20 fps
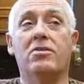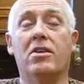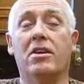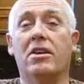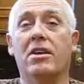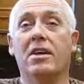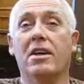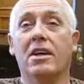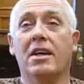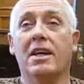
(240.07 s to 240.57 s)

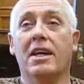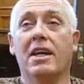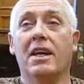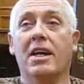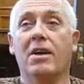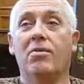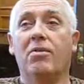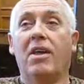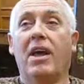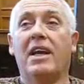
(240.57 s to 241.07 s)
said,
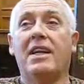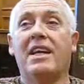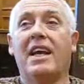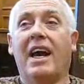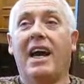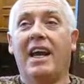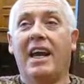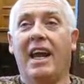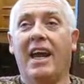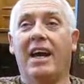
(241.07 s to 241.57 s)
"If that
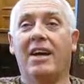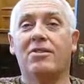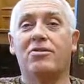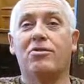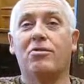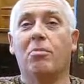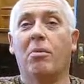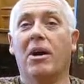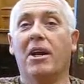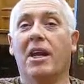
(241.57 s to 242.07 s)
guy
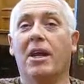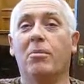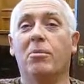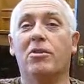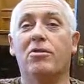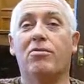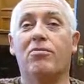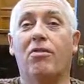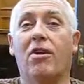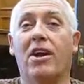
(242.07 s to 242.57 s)
asks, my name
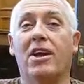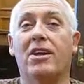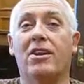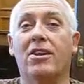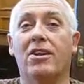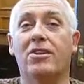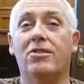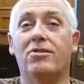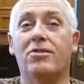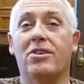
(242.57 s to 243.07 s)
is Frank
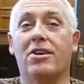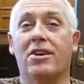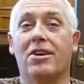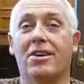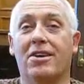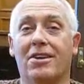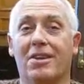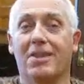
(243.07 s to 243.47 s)
Liska."